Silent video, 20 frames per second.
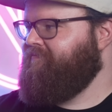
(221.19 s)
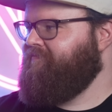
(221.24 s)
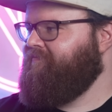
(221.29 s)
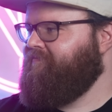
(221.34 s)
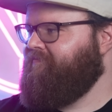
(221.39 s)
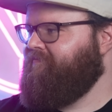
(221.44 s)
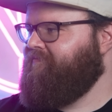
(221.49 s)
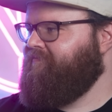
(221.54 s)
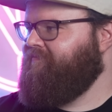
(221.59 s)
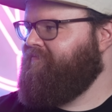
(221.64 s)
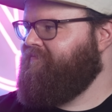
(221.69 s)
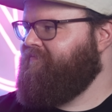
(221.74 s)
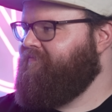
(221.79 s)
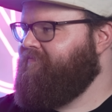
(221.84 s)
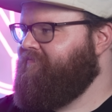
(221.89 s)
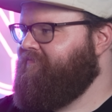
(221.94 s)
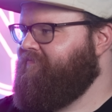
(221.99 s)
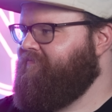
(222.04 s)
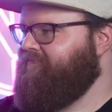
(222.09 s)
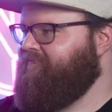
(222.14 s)

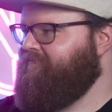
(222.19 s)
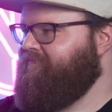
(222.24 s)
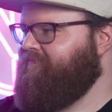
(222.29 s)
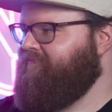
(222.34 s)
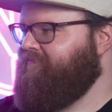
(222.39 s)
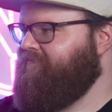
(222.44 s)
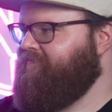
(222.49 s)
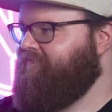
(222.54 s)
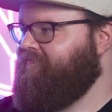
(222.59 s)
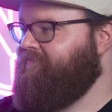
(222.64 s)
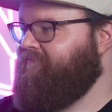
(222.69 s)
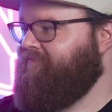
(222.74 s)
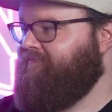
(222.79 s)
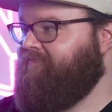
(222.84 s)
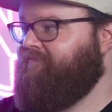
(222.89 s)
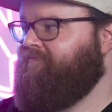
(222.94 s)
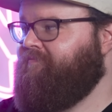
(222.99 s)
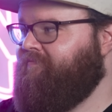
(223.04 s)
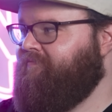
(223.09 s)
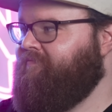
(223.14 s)

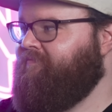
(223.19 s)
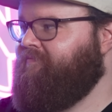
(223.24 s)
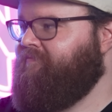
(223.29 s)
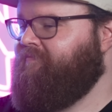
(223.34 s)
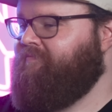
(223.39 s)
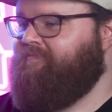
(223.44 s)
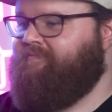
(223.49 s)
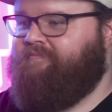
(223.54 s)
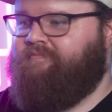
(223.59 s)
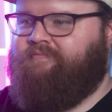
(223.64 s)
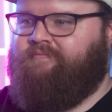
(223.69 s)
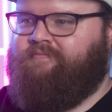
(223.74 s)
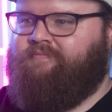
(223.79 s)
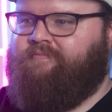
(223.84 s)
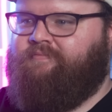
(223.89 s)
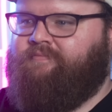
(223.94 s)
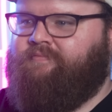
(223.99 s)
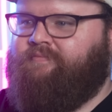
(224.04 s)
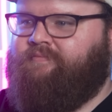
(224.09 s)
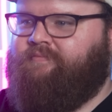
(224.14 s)
(not speaking)